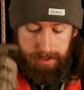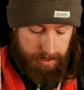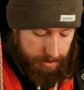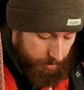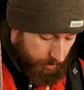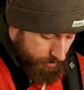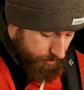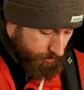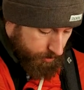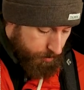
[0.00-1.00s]
I could also
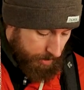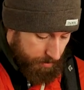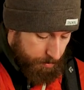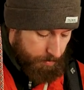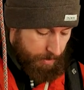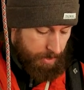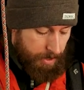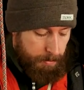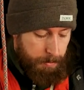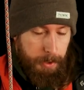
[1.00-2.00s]
use my
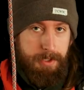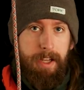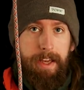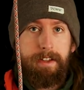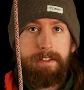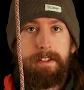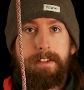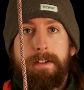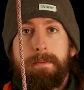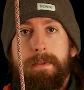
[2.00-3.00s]
personal anchor
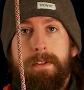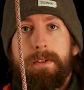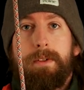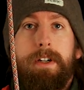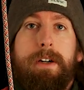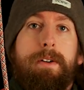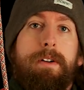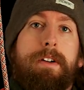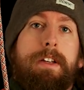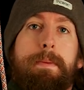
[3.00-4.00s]
system to
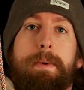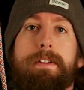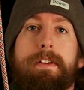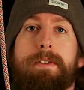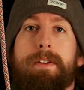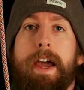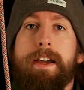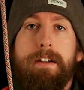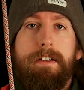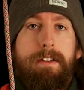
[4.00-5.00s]
now clip into the
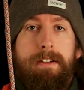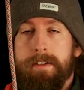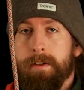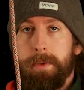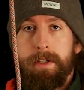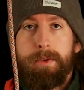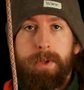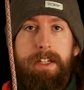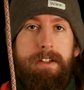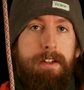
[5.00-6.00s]
anchor. This could be a
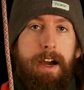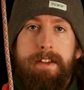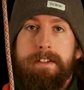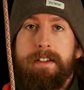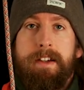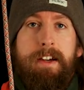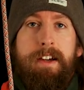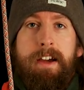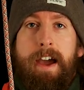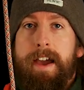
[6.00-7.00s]
tree, an ice
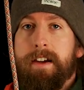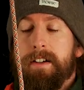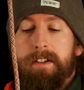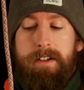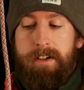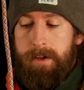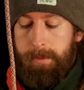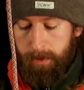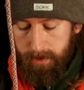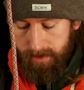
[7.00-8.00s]
anchor, or
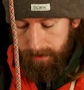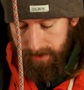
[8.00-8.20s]
bolts or